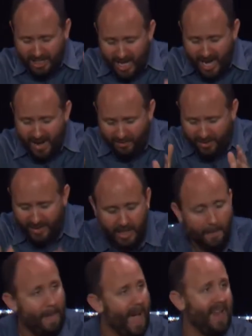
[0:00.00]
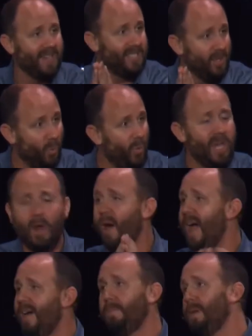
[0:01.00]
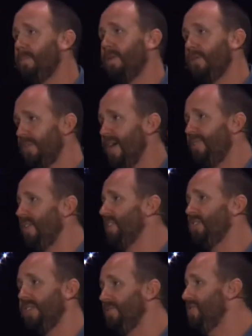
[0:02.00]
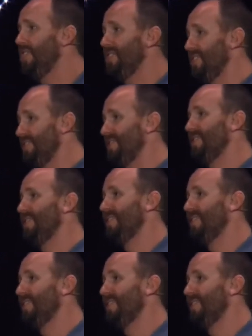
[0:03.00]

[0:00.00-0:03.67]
everything about us, then we don't have a biblical definition of Jesus.